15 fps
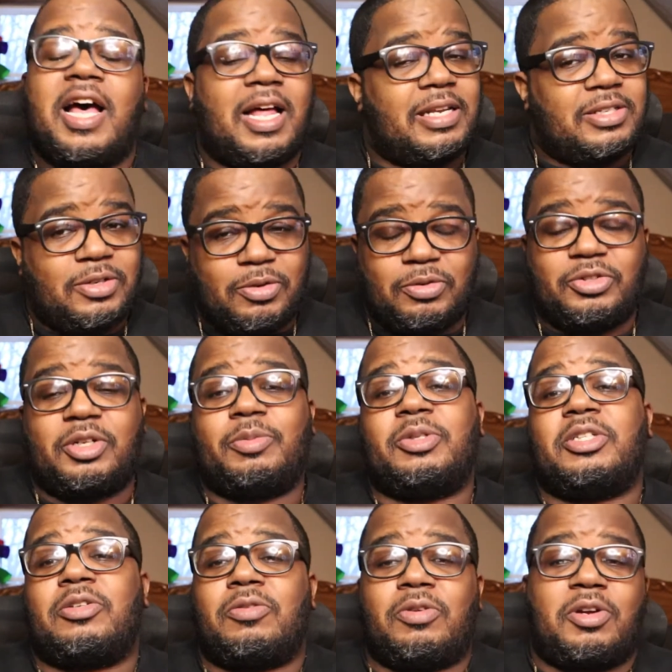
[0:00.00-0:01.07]
I told you I'm
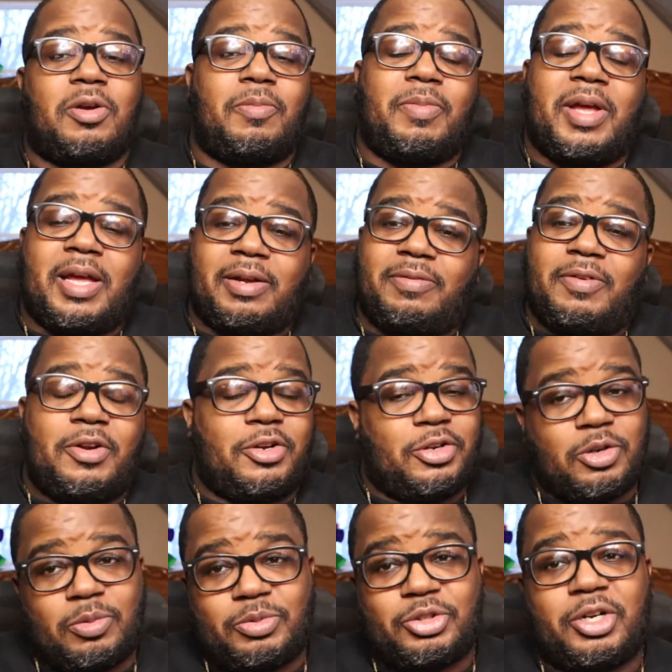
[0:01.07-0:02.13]
just going to come back for the
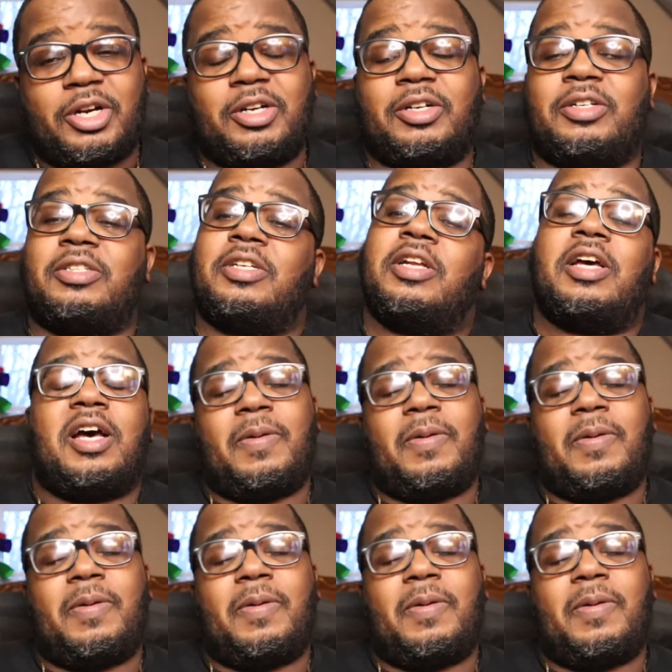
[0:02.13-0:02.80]
dope trailers.